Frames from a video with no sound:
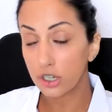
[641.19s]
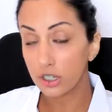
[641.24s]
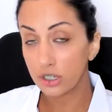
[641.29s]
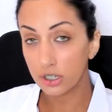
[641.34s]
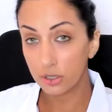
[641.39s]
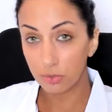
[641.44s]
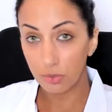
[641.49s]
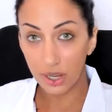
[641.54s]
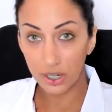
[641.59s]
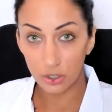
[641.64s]

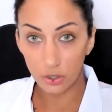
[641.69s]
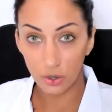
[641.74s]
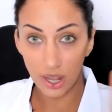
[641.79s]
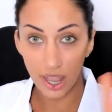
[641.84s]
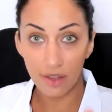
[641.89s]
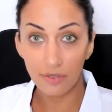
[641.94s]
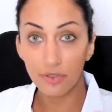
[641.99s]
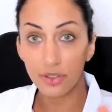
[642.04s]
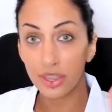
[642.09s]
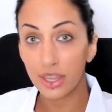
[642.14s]
Just make sure
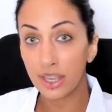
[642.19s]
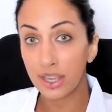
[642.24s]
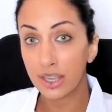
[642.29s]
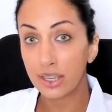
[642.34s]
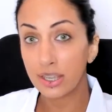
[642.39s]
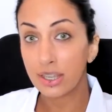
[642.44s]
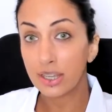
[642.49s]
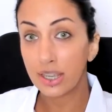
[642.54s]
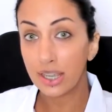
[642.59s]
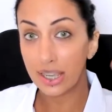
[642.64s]

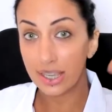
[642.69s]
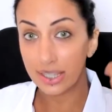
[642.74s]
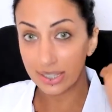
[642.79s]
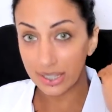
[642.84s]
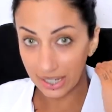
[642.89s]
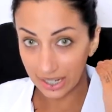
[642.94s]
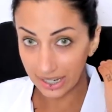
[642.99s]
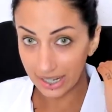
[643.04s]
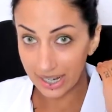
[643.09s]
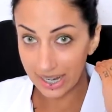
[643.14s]
everything is
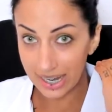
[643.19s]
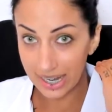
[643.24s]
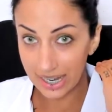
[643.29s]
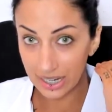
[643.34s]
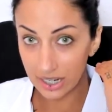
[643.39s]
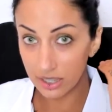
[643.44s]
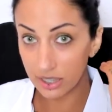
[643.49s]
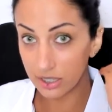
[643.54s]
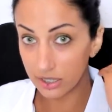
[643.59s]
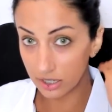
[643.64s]

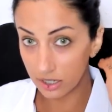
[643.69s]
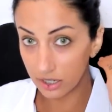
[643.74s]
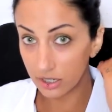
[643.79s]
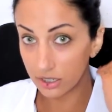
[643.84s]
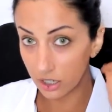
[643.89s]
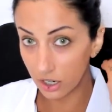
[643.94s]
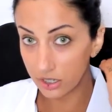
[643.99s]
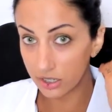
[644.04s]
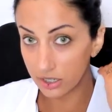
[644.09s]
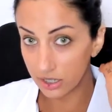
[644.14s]
clean that's going to
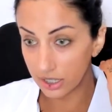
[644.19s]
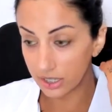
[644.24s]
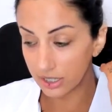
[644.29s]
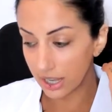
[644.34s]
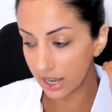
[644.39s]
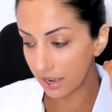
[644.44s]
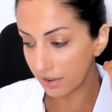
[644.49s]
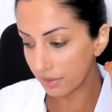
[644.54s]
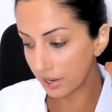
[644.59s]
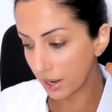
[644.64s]
touch this
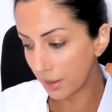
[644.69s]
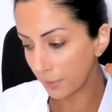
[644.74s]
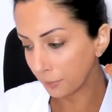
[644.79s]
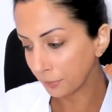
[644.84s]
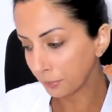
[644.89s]
area.